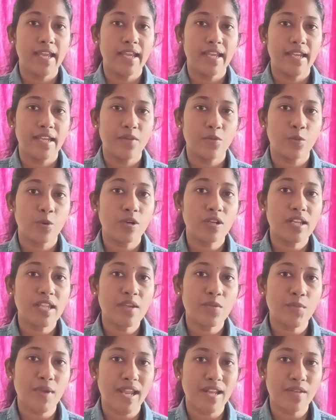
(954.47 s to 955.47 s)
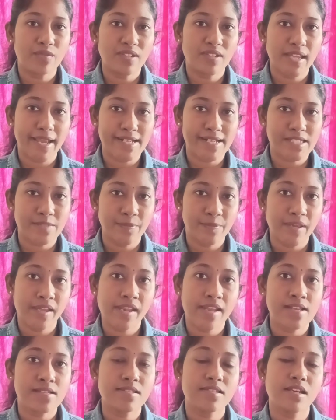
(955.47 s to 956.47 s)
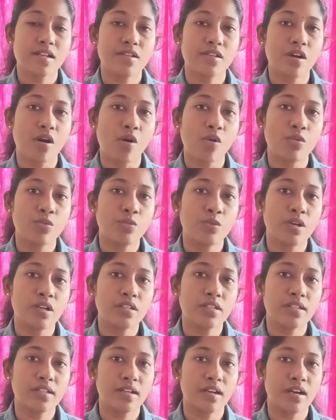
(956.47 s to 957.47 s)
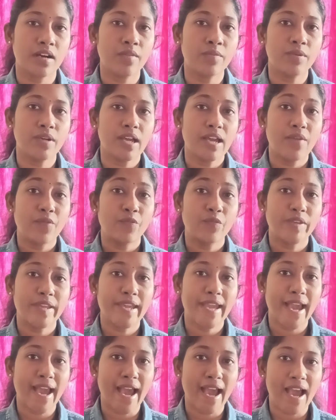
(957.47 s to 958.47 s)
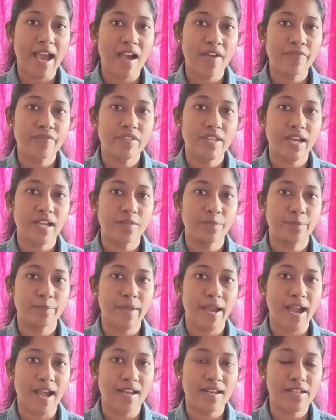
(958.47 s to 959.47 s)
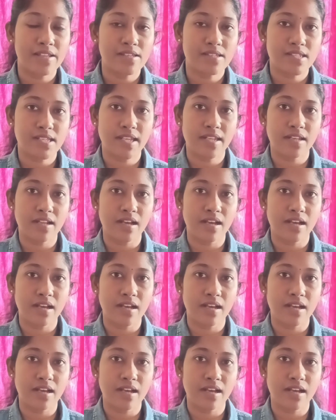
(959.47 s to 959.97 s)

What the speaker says: Only when we experience the downward curve, we have that balance in our